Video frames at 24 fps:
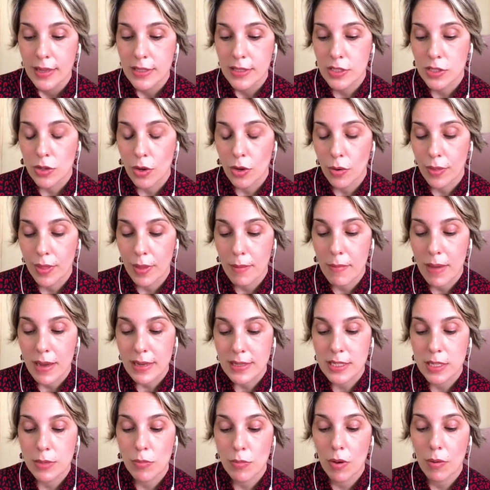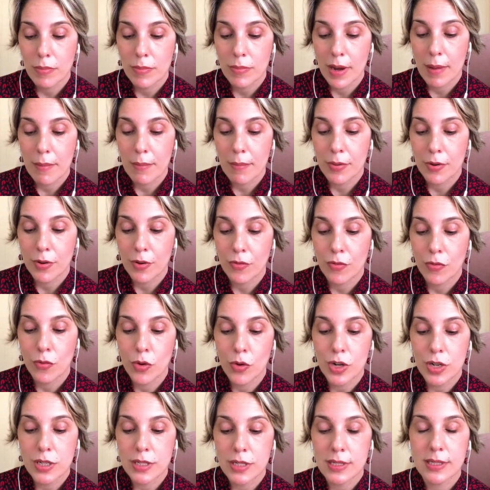So the maximum number of
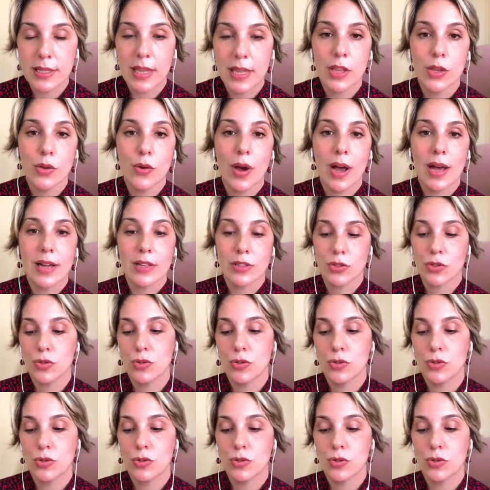words that you had